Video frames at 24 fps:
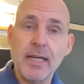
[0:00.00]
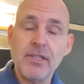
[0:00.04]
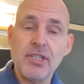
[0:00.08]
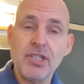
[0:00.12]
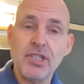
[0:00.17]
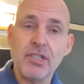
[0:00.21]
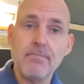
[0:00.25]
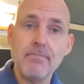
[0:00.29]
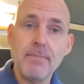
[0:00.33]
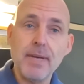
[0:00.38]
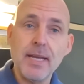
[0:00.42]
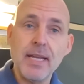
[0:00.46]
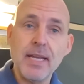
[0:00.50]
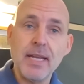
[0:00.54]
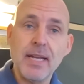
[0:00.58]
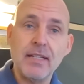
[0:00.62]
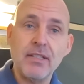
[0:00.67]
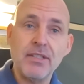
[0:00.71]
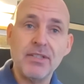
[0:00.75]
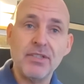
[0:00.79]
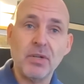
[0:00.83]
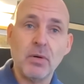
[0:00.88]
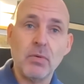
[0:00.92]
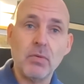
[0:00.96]
It's just me
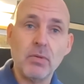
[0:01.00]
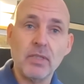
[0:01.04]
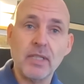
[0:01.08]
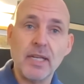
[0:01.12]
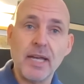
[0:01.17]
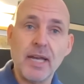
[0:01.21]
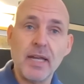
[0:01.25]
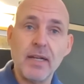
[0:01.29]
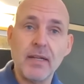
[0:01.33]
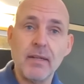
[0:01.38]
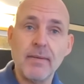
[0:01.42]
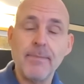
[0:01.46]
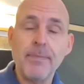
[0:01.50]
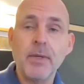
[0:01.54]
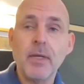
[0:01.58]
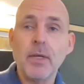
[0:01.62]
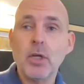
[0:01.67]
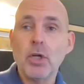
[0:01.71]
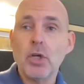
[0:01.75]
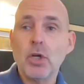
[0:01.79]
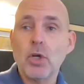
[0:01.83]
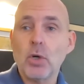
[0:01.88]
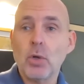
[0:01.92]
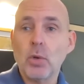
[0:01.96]
and Zoltan.
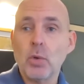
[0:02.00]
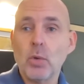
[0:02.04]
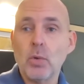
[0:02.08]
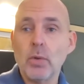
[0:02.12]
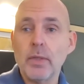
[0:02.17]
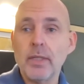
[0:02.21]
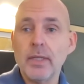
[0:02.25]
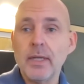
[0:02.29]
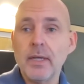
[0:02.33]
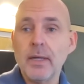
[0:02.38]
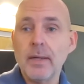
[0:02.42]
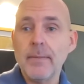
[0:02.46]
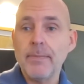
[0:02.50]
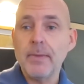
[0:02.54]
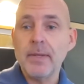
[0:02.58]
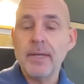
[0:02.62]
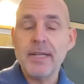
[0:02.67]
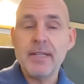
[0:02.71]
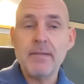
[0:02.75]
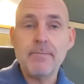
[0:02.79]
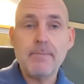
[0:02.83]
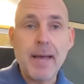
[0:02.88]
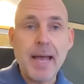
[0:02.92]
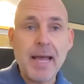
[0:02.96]
Claudia
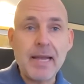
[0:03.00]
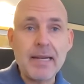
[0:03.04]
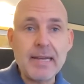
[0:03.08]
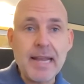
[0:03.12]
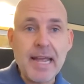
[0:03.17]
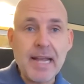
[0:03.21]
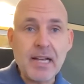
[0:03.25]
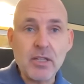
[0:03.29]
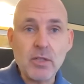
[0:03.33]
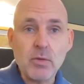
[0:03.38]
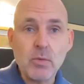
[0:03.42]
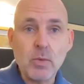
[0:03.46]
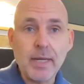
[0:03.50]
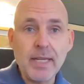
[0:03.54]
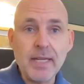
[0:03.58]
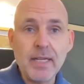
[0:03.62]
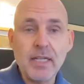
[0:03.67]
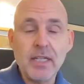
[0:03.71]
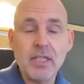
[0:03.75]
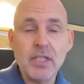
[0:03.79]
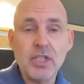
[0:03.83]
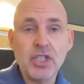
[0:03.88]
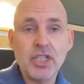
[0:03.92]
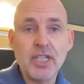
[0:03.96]
is back next
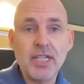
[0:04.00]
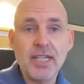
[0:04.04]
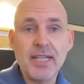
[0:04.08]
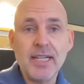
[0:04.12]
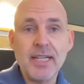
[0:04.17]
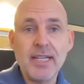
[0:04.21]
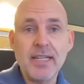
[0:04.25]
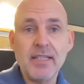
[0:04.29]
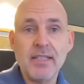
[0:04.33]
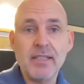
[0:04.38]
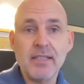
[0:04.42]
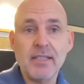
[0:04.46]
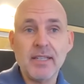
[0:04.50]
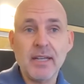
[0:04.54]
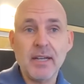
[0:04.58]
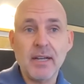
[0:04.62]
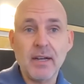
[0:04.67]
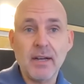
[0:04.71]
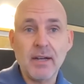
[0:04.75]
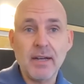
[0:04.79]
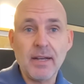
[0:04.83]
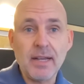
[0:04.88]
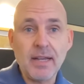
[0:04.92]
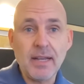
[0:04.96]
week. She's
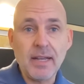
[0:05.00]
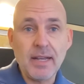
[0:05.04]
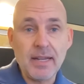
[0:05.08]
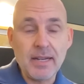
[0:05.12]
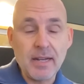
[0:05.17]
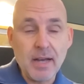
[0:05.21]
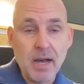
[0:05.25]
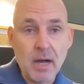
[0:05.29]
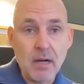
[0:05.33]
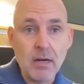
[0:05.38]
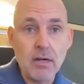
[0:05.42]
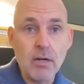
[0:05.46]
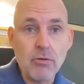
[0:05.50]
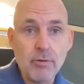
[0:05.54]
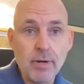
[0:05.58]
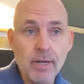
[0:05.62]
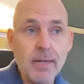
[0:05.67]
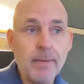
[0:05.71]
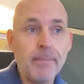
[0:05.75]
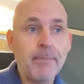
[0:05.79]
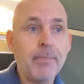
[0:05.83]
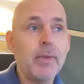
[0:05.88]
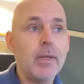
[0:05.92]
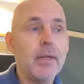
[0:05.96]
in
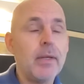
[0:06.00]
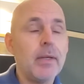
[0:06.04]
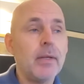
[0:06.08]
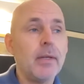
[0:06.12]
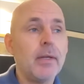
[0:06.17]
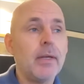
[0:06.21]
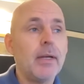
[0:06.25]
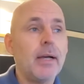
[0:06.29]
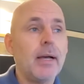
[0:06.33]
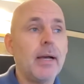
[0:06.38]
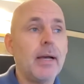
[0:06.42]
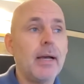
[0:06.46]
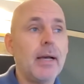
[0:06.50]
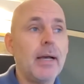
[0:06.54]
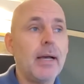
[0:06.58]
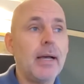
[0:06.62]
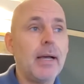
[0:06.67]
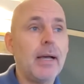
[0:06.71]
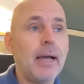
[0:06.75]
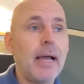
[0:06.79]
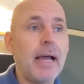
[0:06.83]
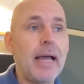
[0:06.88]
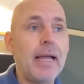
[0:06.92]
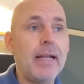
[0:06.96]
Hungary.
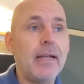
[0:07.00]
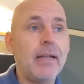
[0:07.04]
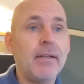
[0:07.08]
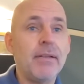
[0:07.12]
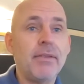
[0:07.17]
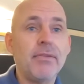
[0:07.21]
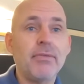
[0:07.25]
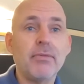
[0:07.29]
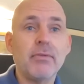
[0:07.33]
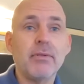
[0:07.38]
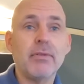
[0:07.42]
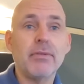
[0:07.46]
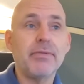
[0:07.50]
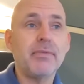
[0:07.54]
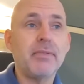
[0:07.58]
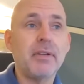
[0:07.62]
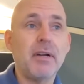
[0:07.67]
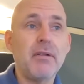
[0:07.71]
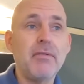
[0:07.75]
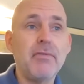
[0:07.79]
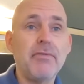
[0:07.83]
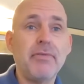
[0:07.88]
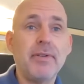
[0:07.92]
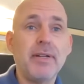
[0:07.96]
And sort of
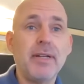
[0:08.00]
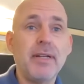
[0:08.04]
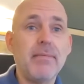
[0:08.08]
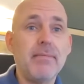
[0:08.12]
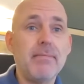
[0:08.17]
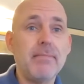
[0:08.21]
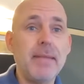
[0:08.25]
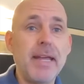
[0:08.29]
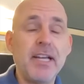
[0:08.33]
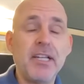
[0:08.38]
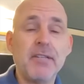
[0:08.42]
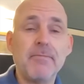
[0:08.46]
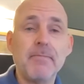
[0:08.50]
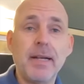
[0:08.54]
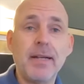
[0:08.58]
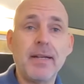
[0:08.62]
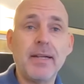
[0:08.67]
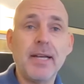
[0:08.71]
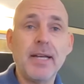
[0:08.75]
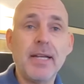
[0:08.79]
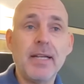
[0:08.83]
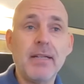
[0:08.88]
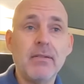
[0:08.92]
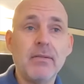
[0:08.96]
hopefully next
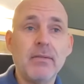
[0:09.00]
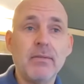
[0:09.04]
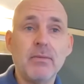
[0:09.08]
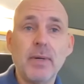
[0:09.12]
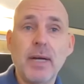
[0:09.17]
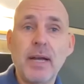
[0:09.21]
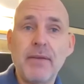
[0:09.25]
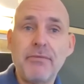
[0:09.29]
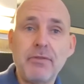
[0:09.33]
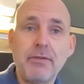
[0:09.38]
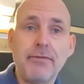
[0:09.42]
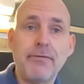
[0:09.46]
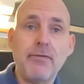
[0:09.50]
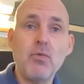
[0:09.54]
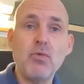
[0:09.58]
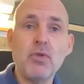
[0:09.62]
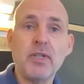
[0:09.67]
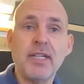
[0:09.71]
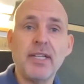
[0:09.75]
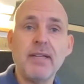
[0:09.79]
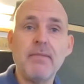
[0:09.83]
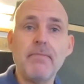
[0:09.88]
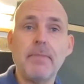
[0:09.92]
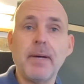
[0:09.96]
Monday, we'll have the full
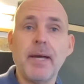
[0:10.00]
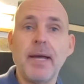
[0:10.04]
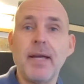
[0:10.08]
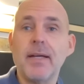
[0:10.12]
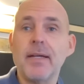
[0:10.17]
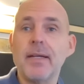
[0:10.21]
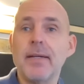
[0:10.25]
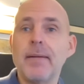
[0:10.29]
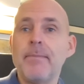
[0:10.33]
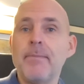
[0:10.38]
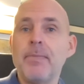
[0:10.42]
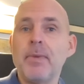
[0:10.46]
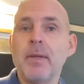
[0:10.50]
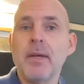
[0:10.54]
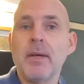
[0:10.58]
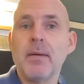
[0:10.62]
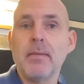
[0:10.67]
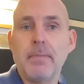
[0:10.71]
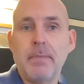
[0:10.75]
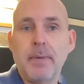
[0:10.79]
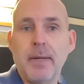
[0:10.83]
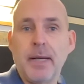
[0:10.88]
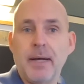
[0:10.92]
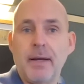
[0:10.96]
team back.
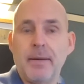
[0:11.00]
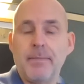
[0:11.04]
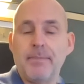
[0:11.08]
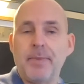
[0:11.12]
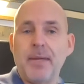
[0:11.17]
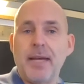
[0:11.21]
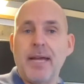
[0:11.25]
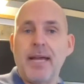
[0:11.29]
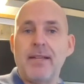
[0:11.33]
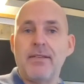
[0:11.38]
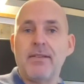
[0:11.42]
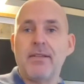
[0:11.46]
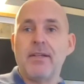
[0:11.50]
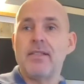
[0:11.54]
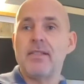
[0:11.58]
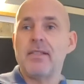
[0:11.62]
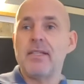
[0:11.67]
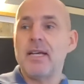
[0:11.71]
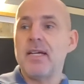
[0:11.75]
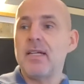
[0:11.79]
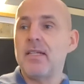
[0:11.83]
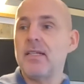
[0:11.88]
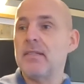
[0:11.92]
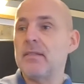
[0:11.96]
But as I
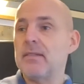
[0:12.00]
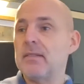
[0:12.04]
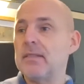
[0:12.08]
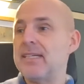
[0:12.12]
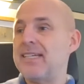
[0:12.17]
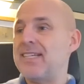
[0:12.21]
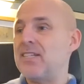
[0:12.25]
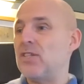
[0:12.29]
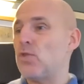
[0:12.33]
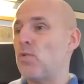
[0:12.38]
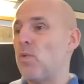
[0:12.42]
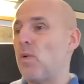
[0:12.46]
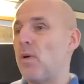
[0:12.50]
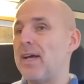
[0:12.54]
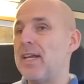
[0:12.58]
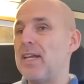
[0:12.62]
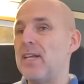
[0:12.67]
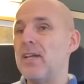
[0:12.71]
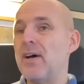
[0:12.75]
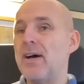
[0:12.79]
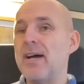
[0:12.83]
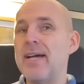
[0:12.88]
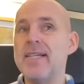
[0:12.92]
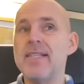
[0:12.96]
said, it's quite
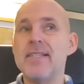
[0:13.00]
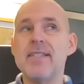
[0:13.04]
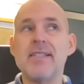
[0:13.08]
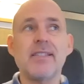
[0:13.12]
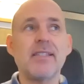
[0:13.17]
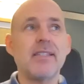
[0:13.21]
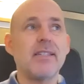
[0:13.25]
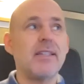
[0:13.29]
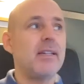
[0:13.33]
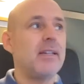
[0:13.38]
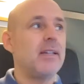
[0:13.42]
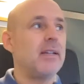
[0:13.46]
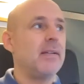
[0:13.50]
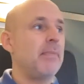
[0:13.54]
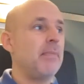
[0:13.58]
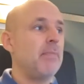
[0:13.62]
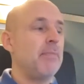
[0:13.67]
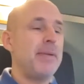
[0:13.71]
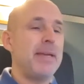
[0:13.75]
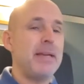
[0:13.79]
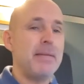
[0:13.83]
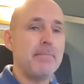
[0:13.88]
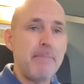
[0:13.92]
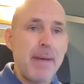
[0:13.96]
nice
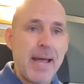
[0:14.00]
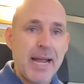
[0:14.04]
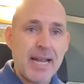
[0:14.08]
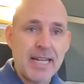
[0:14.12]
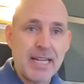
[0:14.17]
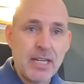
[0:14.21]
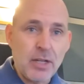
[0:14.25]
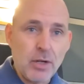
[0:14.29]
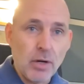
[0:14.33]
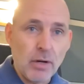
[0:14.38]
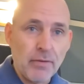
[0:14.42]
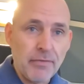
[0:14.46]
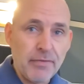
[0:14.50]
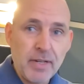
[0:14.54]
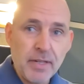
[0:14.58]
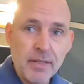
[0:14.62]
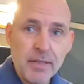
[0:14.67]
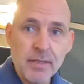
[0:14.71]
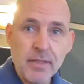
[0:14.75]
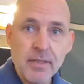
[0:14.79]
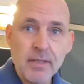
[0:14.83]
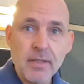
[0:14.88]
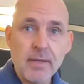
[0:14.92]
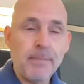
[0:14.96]
being back in the
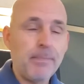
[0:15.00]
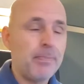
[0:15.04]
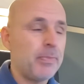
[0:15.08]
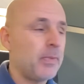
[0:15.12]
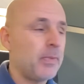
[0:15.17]
office.